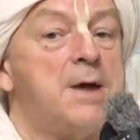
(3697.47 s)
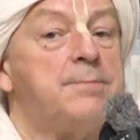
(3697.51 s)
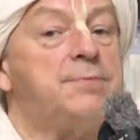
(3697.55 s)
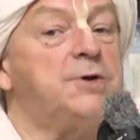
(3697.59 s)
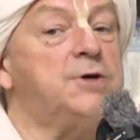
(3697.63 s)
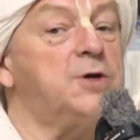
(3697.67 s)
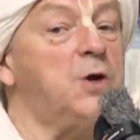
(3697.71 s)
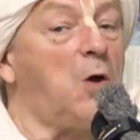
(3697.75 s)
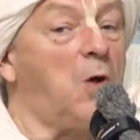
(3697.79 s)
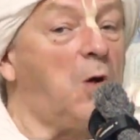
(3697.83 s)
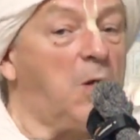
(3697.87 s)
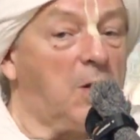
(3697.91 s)

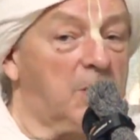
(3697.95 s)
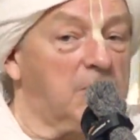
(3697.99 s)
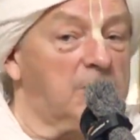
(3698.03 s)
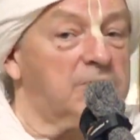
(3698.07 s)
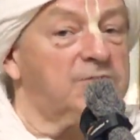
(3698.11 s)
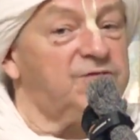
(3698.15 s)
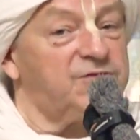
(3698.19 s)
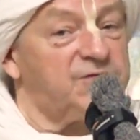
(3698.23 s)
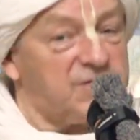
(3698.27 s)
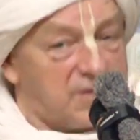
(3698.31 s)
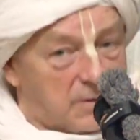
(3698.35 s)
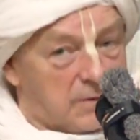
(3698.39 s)
But
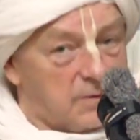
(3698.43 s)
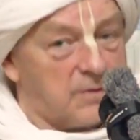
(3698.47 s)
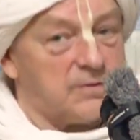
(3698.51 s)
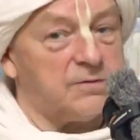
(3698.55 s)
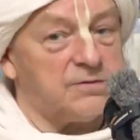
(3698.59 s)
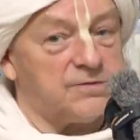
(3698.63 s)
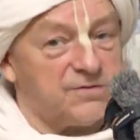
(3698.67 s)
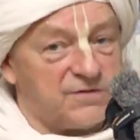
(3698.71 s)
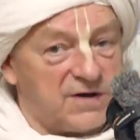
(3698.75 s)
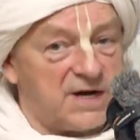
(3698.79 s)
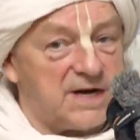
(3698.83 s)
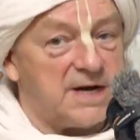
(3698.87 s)

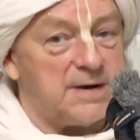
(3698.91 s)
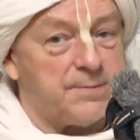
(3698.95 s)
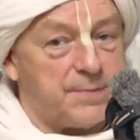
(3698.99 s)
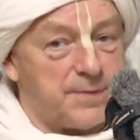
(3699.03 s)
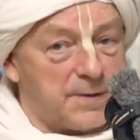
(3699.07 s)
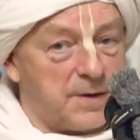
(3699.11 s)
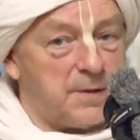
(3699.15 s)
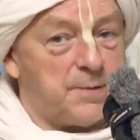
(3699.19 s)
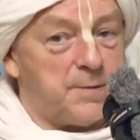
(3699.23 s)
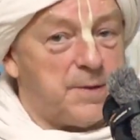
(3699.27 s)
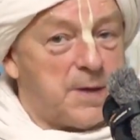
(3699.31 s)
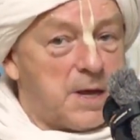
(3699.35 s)
also,
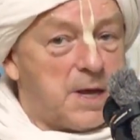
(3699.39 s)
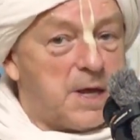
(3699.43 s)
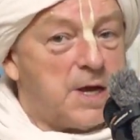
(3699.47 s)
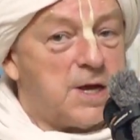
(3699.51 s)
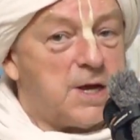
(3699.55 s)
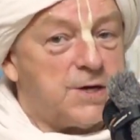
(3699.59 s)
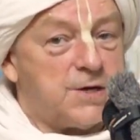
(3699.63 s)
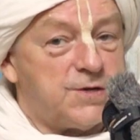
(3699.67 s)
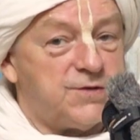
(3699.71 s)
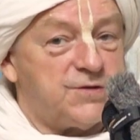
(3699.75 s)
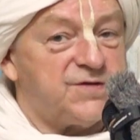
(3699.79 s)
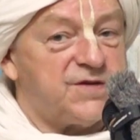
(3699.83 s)
Srila,
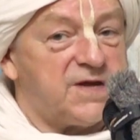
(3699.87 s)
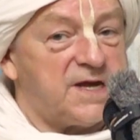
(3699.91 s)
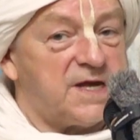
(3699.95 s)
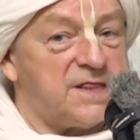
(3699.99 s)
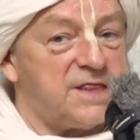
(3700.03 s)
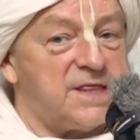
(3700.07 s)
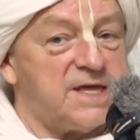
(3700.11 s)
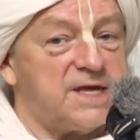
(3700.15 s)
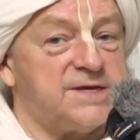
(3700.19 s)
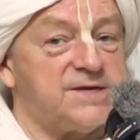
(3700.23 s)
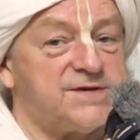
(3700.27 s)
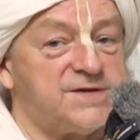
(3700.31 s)
you see,
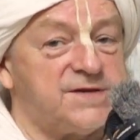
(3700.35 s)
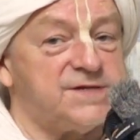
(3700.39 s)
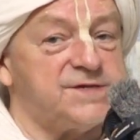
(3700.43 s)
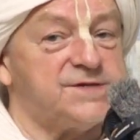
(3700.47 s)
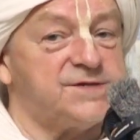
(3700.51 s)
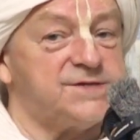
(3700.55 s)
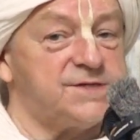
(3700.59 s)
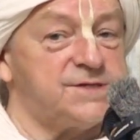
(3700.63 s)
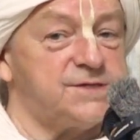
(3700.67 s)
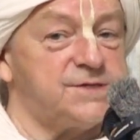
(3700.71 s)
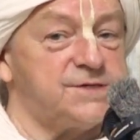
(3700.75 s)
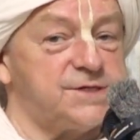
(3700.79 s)
this
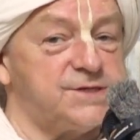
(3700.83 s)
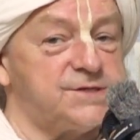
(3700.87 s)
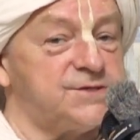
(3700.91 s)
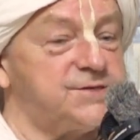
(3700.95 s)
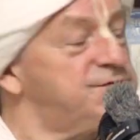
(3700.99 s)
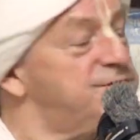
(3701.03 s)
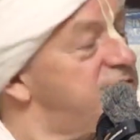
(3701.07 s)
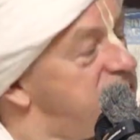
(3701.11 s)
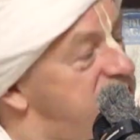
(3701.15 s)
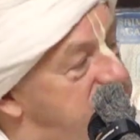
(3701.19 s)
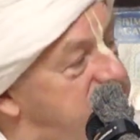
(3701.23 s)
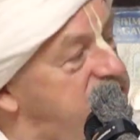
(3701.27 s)
is the
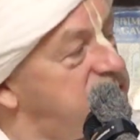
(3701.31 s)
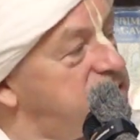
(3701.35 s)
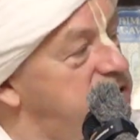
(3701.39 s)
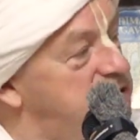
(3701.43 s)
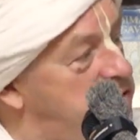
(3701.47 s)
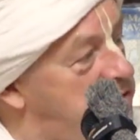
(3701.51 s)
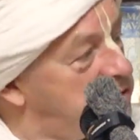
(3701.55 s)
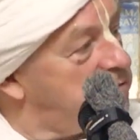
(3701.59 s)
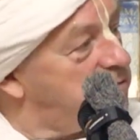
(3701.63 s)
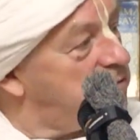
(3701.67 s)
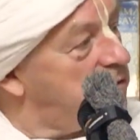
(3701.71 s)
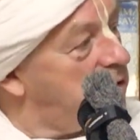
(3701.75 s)

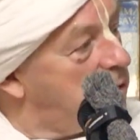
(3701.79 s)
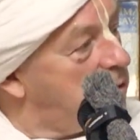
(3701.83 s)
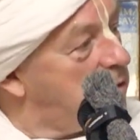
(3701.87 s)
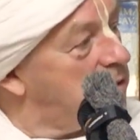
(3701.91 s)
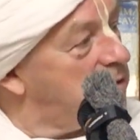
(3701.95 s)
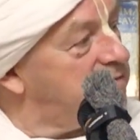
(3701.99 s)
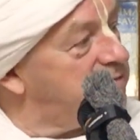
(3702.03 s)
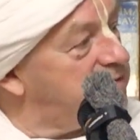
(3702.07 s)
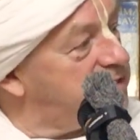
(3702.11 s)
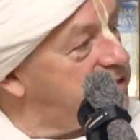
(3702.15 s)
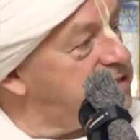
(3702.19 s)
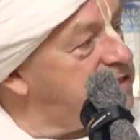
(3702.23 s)
traditional
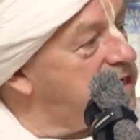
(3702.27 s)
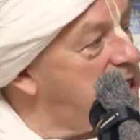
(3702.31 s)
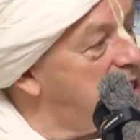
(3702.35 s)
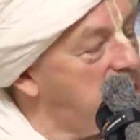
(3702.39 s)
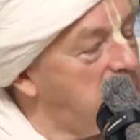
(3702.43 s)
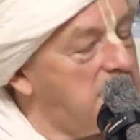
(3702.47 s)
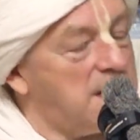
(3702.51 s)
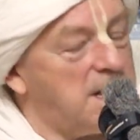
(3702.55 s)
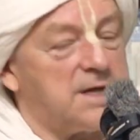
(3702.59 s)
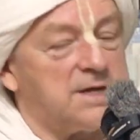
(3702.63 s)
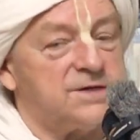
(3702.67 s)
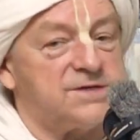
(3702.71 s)
role of a
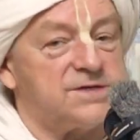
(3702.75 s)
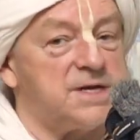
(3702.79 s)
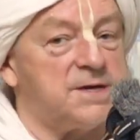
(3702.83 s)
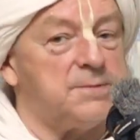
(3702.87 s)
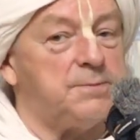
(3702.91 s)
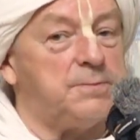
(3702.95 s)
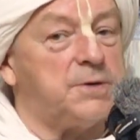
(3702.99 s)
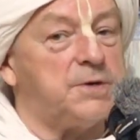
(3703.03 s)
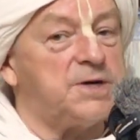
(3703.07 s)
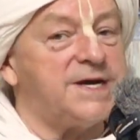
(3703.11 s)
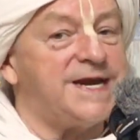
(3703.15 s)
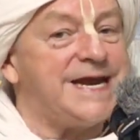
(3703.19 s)

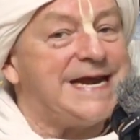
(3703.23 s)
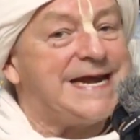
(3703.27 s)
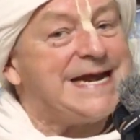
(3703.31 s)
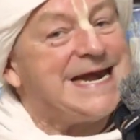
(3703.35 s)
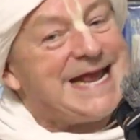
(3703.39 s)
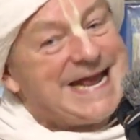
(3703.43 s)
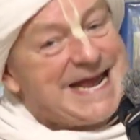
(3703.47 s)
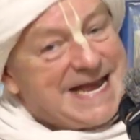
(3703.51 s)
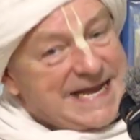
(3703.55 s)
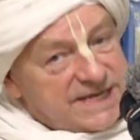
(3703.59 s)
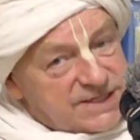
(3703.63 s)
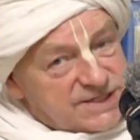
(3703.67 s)
sannyasi, but
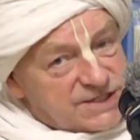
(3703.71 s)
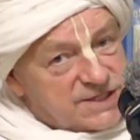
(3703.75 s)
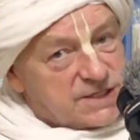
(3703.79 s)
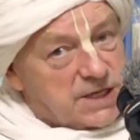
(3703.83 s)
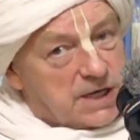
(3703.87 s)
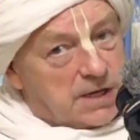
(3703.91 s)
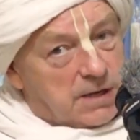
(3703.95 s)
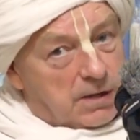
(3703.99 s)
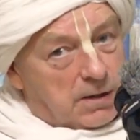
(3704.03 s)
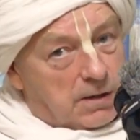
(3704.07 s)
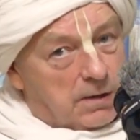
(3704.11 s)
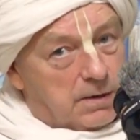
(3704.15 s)
in
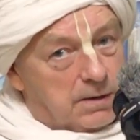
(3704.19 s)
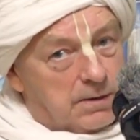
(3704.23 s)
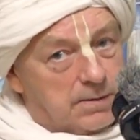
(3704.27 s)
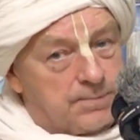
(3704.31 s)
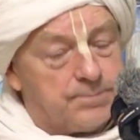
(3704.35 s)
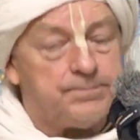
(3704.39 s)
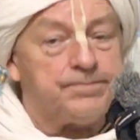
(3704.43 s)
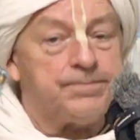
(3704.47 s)
ISKCON,